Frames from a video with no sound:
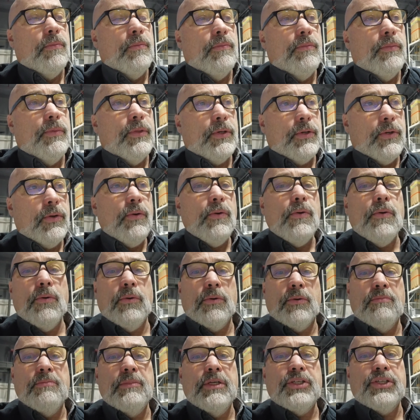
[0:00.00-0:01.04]
the goal or
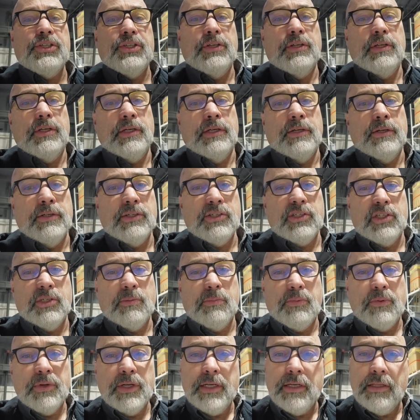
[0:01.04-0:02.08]
mission here is to
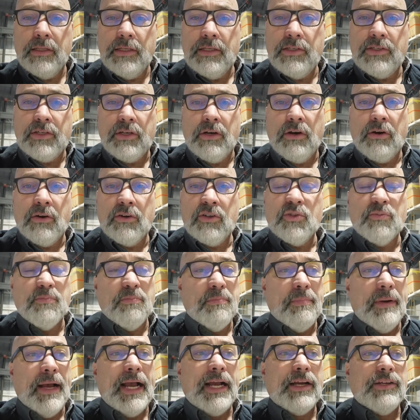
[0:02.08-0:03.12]
bring these cars
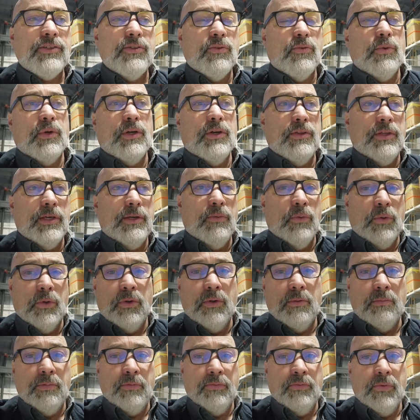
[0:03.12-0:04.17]
back to where they were
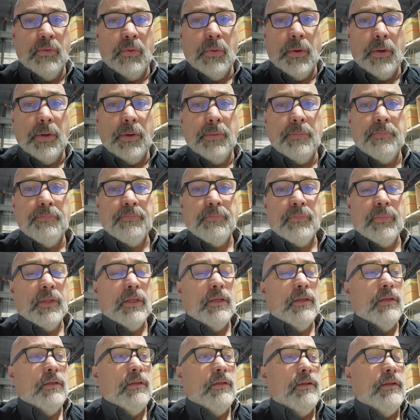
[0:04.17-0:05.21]
before.
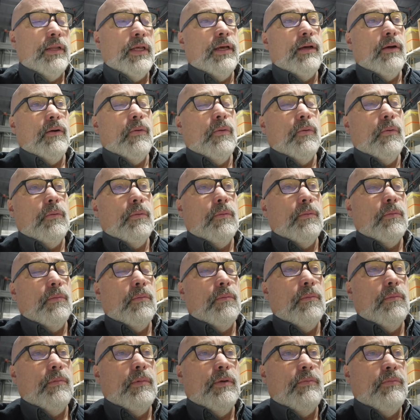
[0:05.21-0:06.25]
Now,
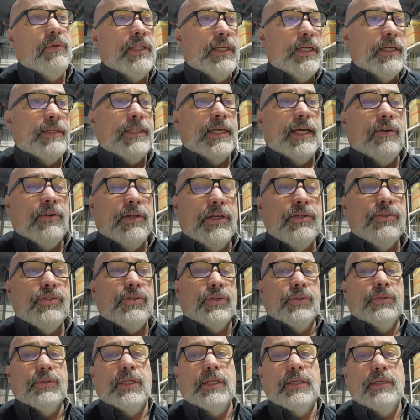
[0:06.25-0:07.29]
when you get down
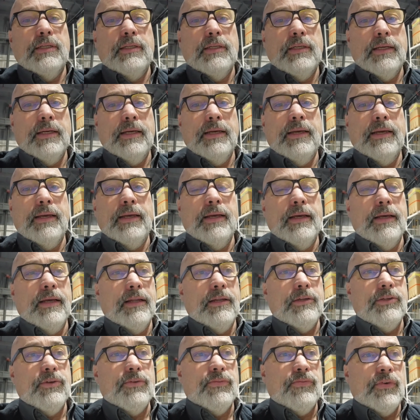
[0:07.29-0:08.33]
into it
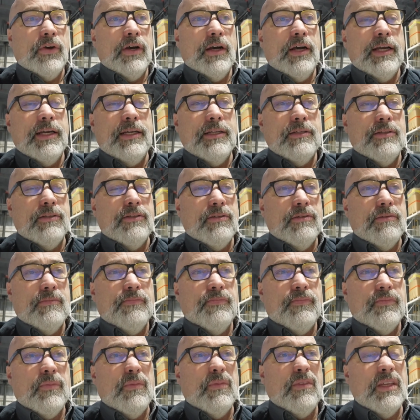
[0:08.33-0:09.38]
and you
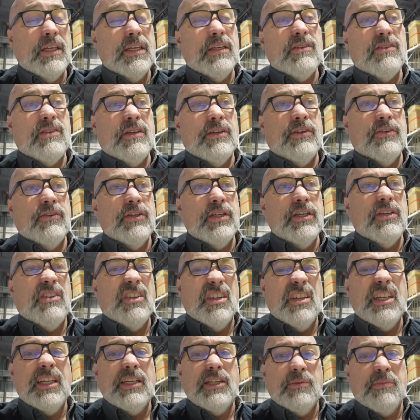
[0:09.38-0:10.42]
find things underneath that
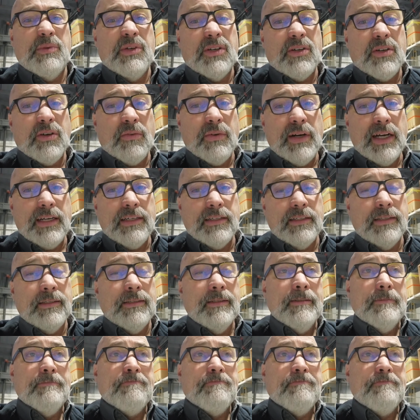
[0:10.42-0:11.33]
need to be corrected,